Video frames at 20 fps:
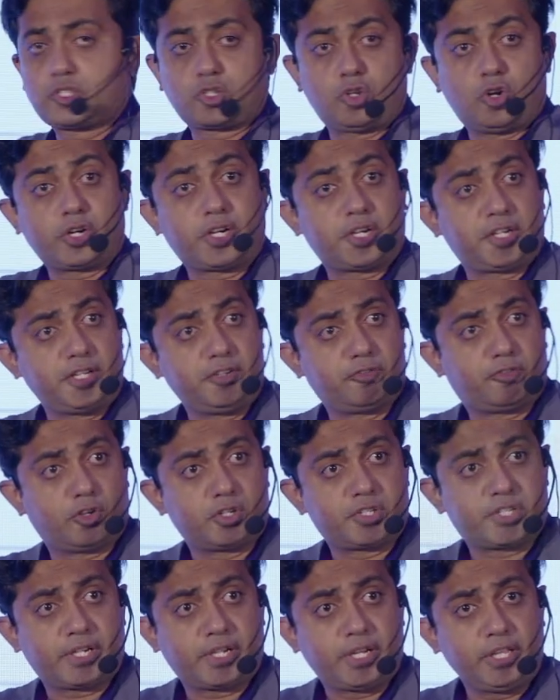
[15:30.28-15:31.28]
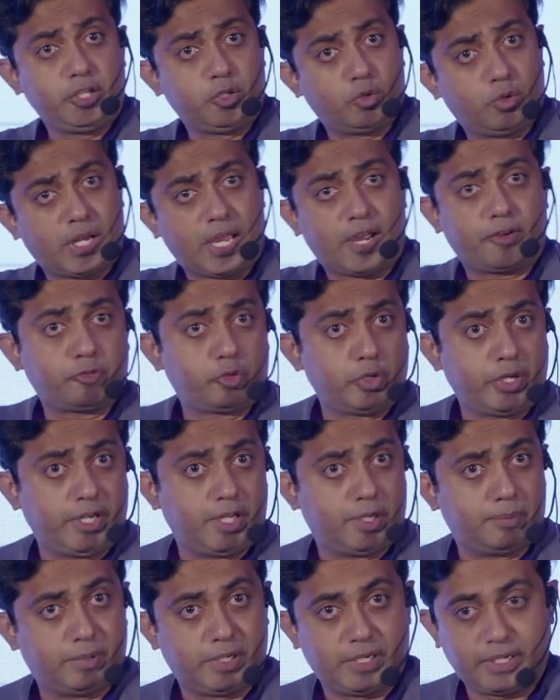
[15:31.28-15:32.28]
not a default setting. You will have to
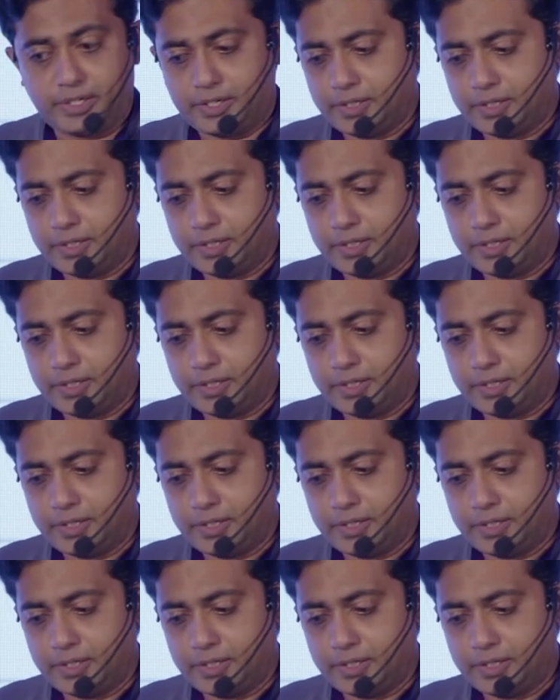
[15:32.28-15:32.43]
enable it.